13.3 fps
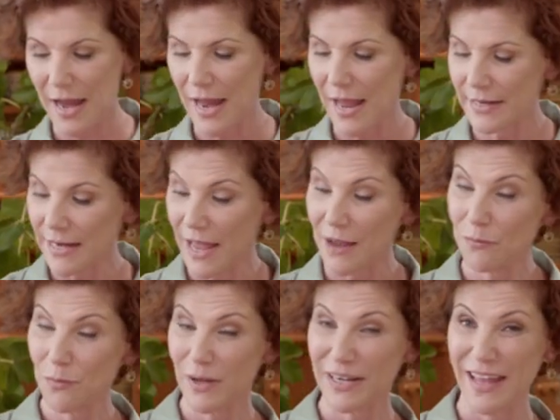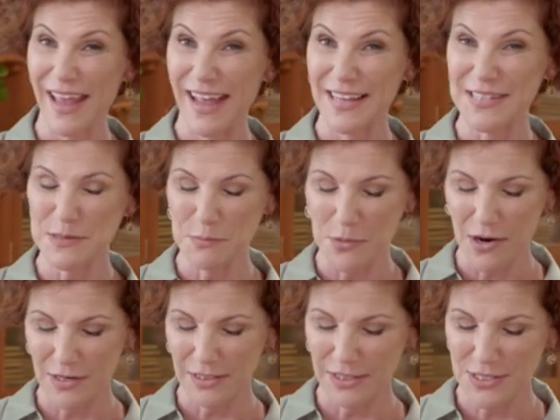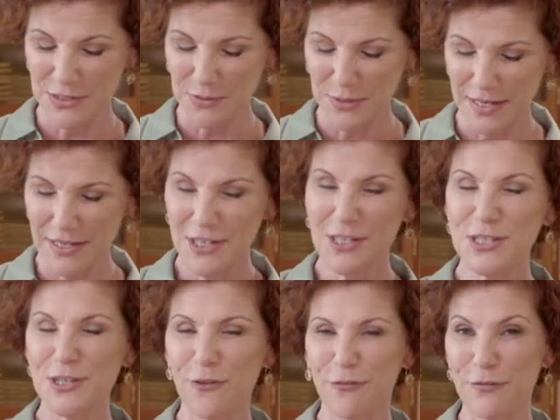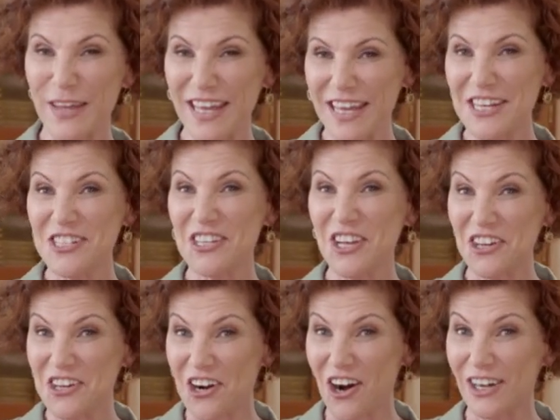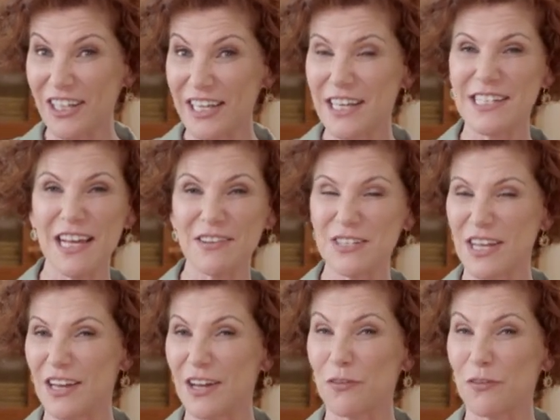And I want to add some garlic to it. So figs and garlic sounds